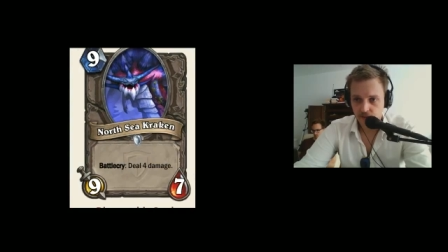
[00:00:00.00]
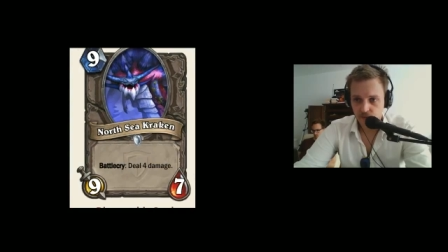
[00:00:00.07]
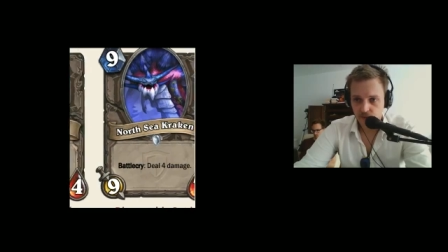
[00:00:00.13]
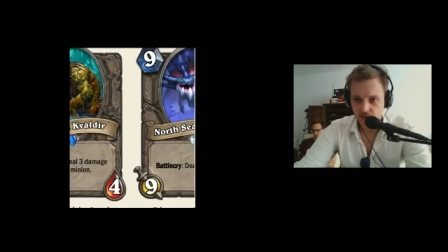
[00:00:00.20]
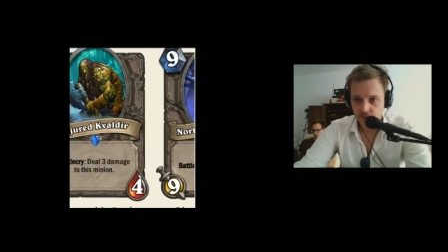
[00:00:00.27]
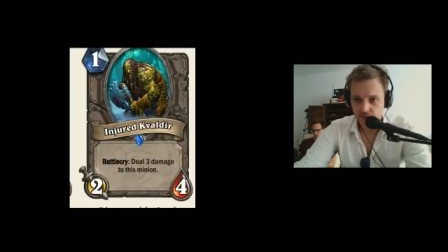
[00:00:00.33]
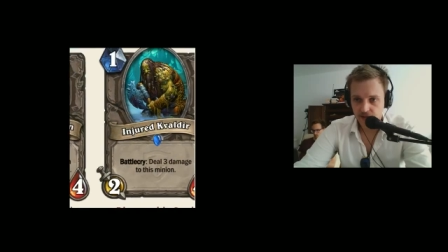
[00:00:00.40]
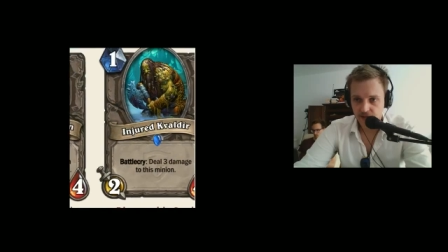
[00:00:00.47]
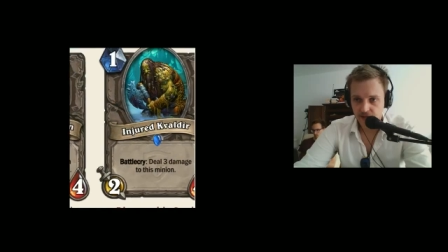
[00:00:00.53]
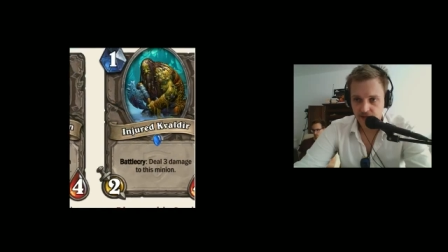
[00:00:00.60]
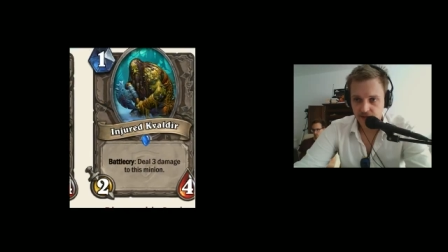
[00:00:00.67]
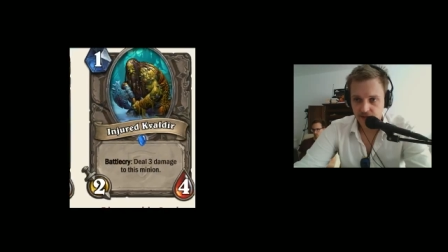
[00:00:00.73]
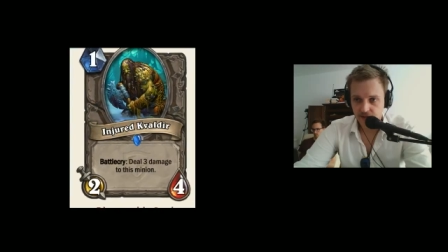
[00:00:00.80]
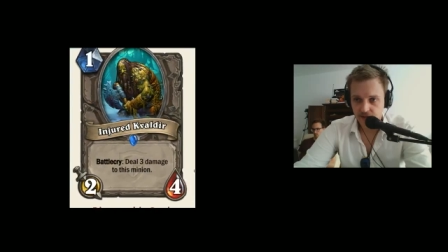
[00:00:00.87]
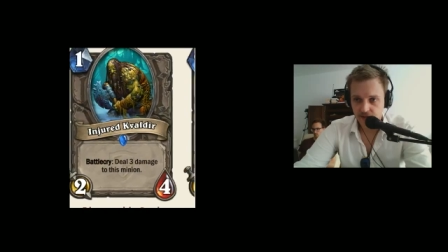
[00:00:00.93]
Really
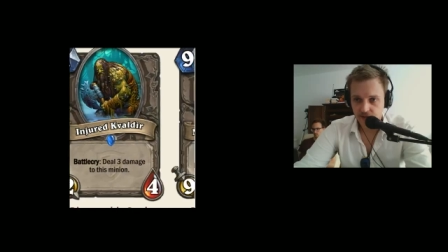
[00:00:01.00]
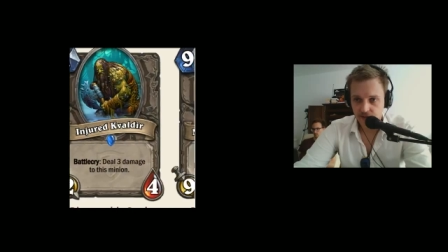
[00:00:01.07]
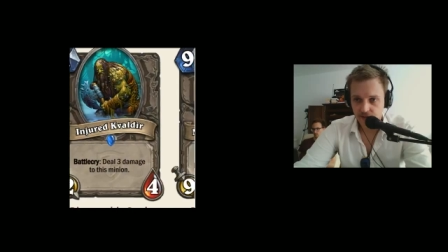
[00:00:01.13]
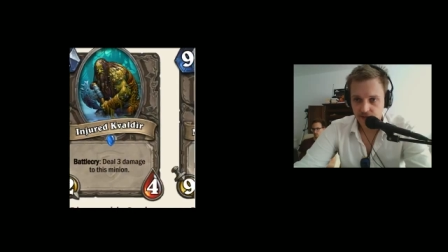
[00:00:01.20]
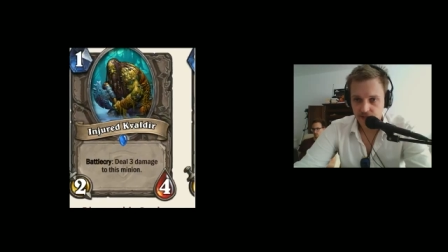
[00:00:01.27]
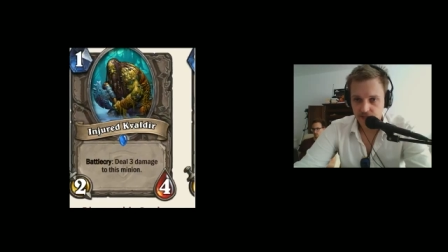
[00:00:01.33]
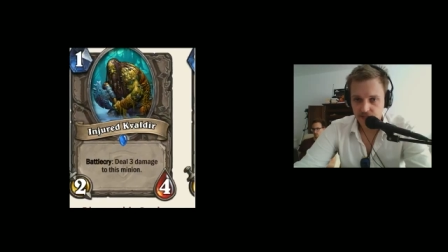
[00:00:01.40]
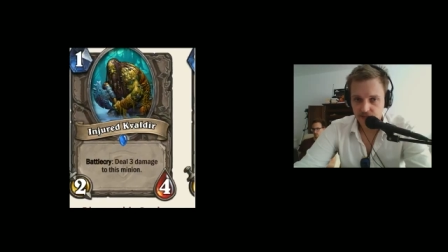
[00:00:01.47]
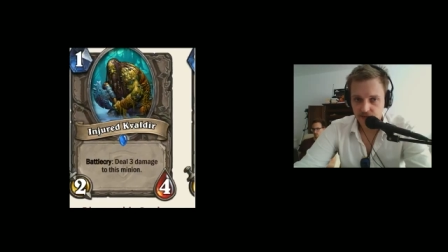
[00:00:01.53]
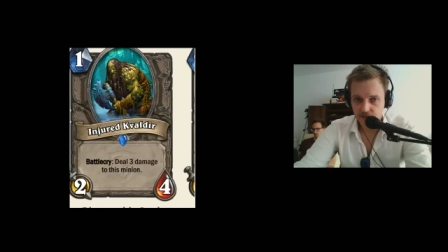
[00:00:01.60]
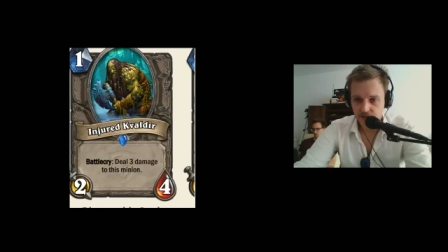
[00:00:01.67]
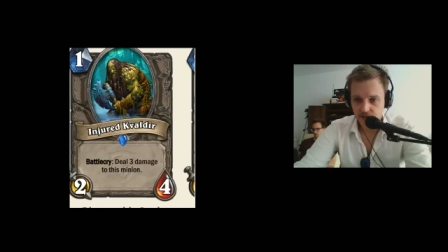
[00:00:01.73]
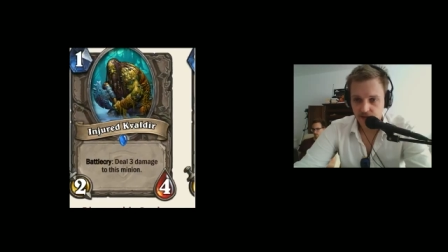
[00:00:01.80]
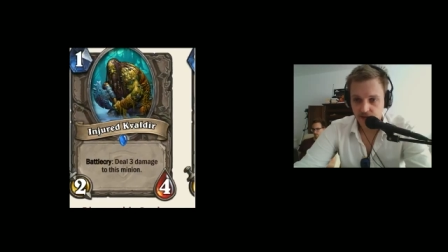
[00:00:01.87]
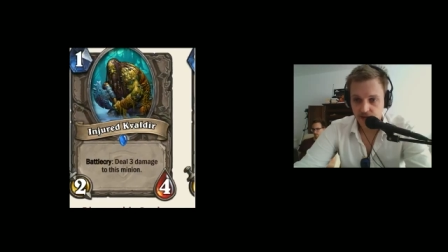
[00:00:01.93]
bad. This
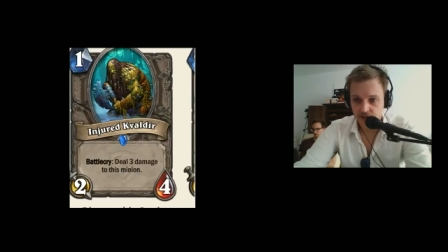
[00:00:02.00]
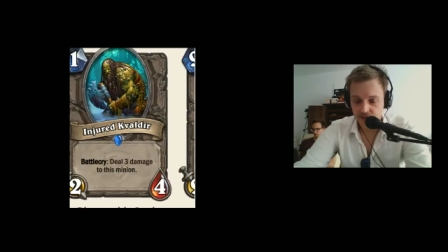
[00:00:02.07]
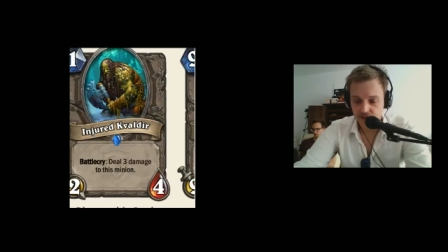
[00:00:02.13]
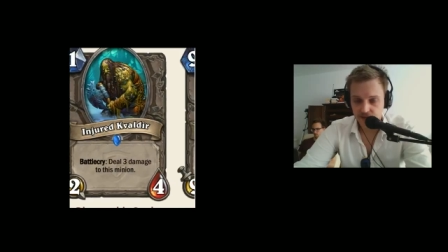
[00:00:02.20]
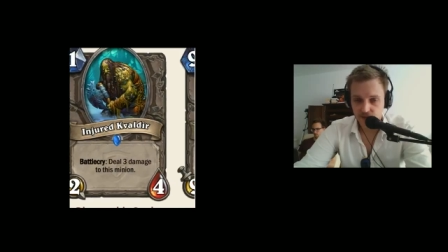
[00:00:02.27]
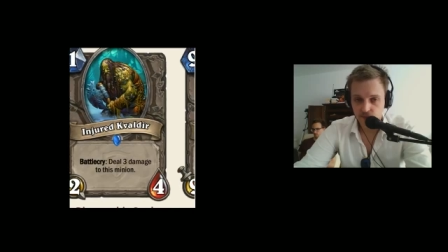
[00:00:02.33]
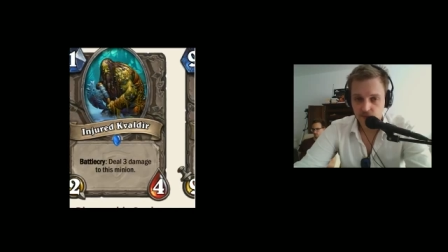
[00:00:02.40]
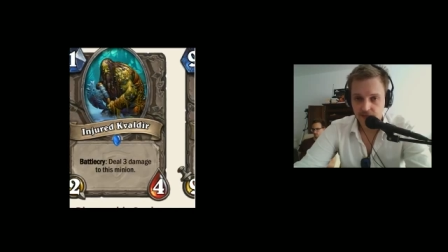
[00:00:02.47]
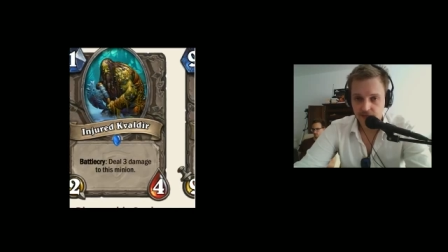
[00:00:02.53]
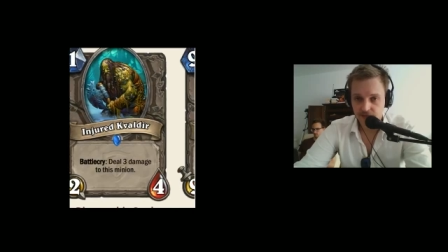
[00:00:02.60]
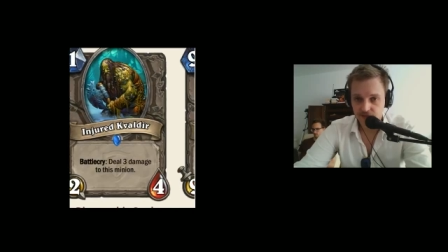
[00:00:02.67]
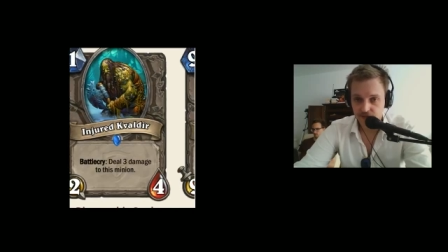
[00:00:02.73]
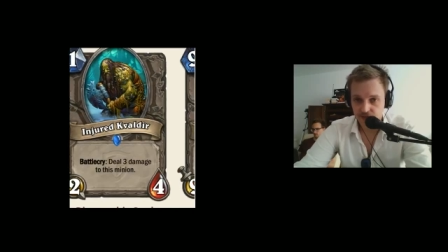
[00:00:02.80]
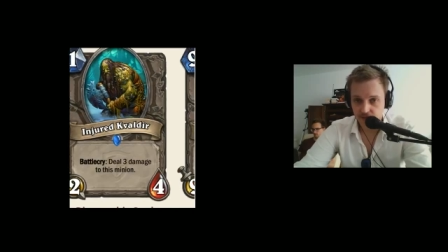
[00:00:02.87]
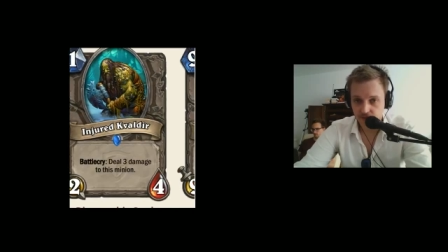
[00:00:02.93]
card is really
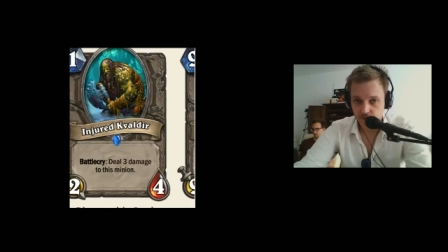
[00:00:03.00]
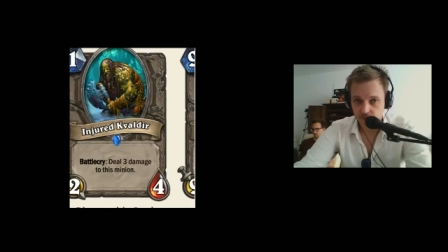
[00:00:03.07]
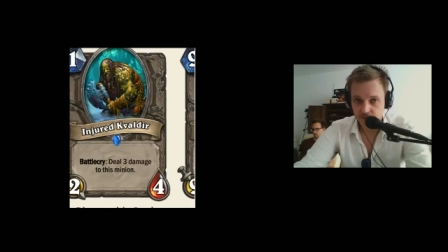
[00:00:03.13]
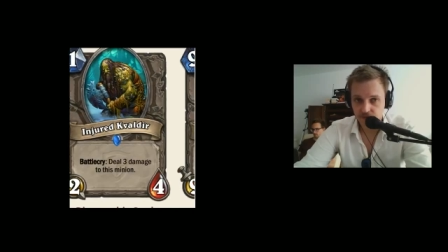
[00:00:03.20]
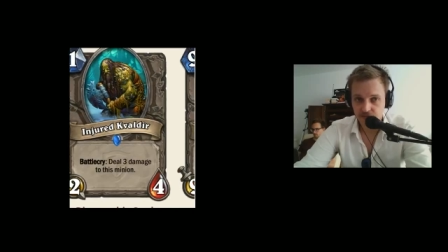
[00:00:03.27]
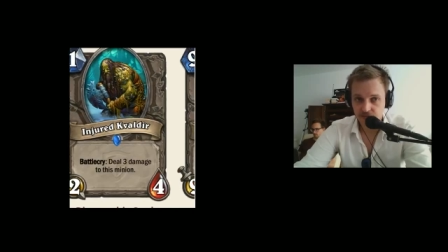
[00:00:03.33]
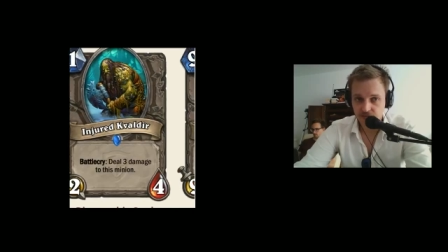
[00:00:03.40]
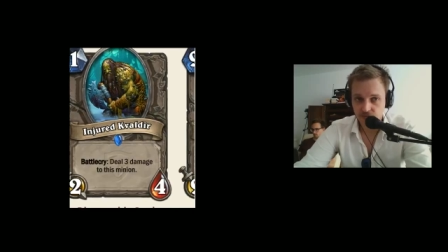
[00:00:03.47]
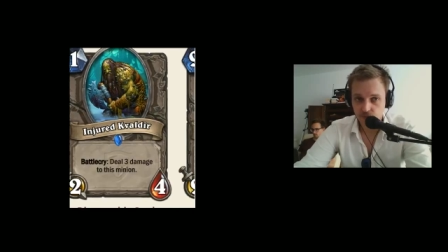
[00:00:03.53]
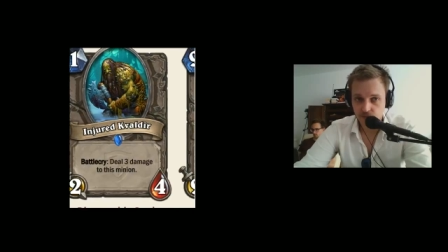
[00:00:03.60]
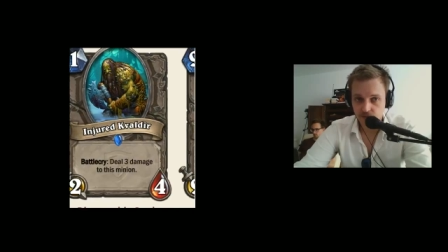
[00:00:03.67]
interesting for Priest,